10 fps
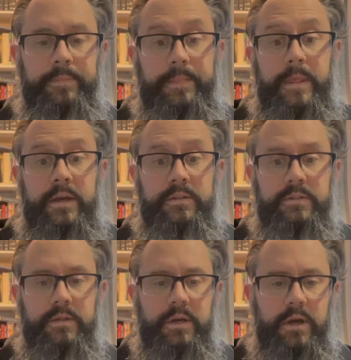
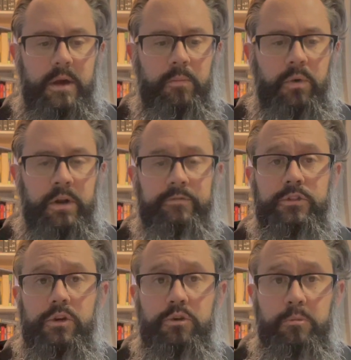As I'm one of
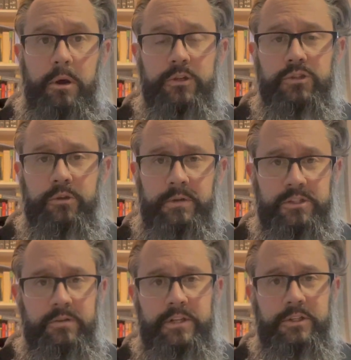2 postural
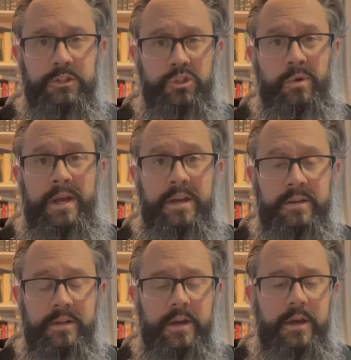restoration
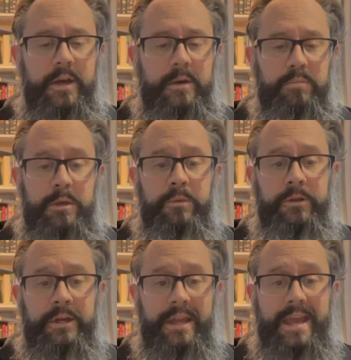trained people
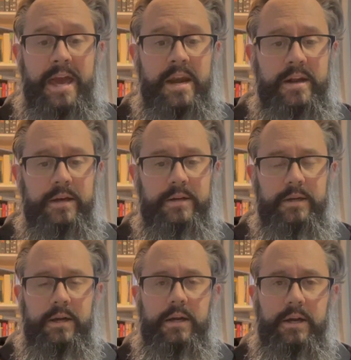in Canada,
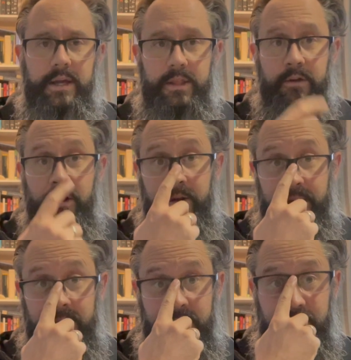and there aren't
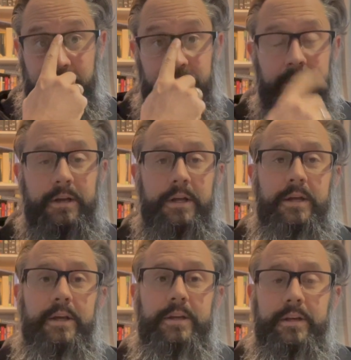any other
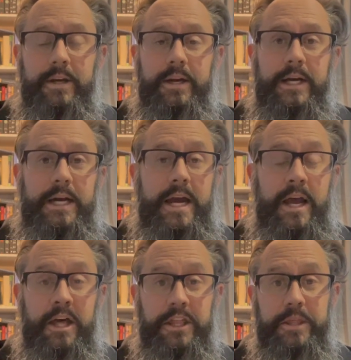
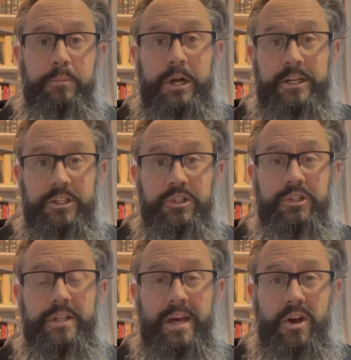health
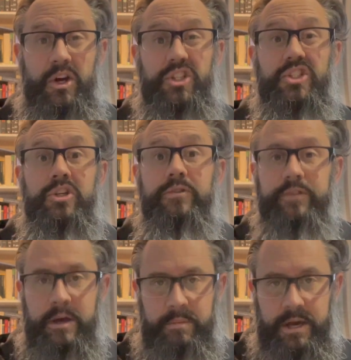practitioners that are
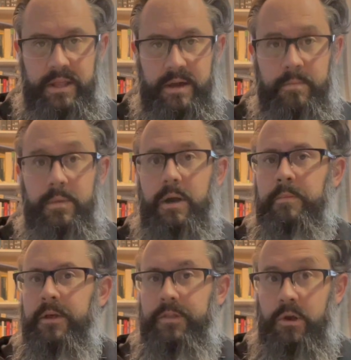certified by them. I'm
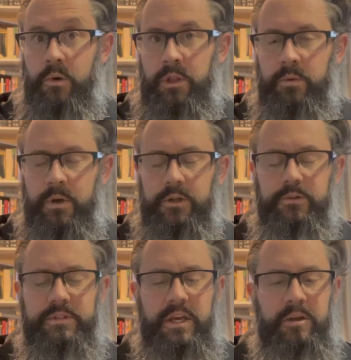not the only one
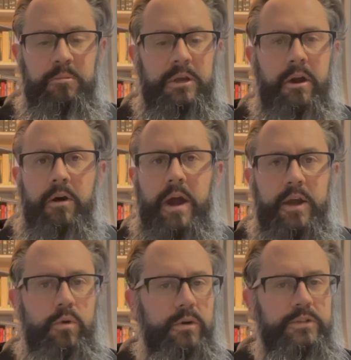who's taken PRI
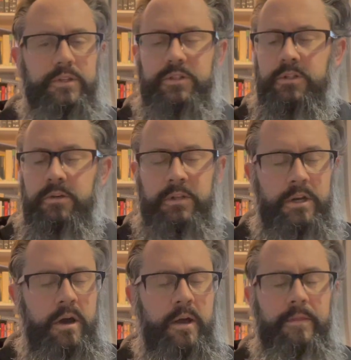courses, certainly
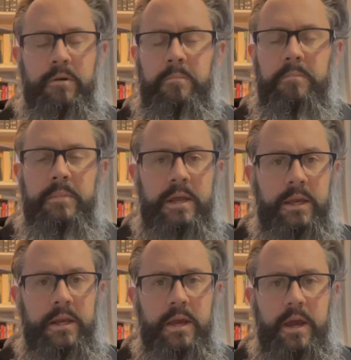not. There are
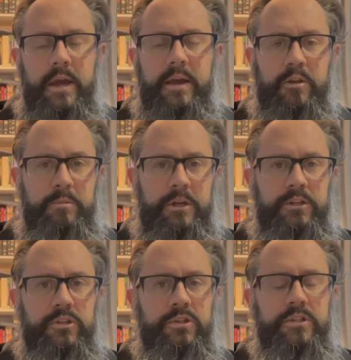many health
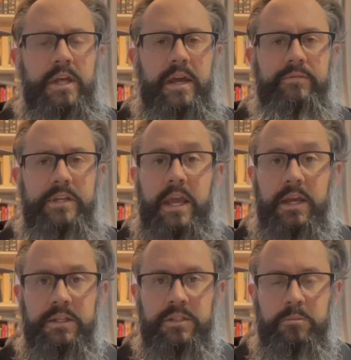practitioners that have
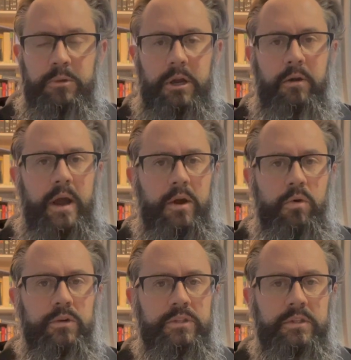taken some PRI
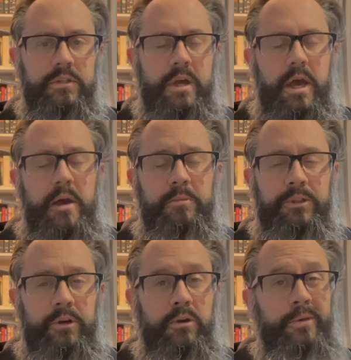courses, but
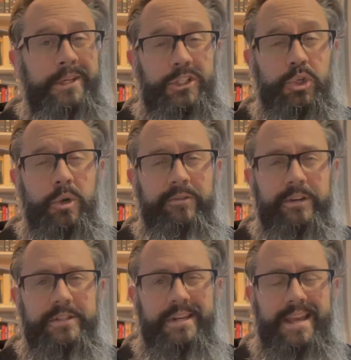there are only 2 of
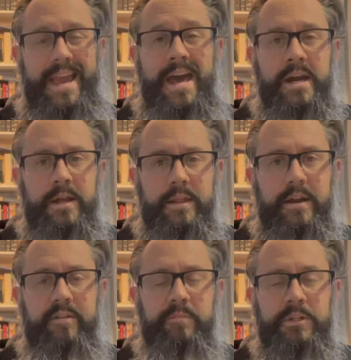us in Canada that
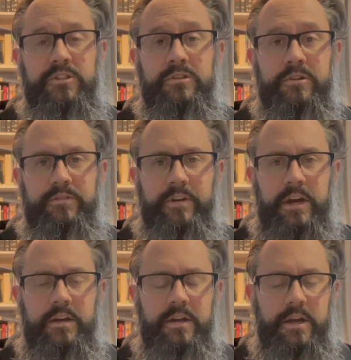have been
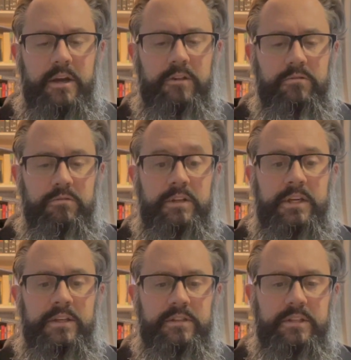certified through the
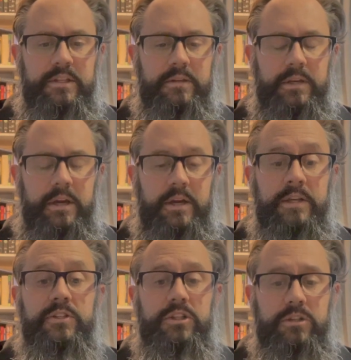
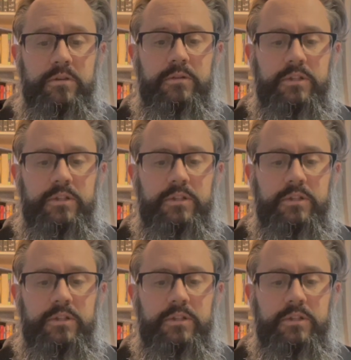institute.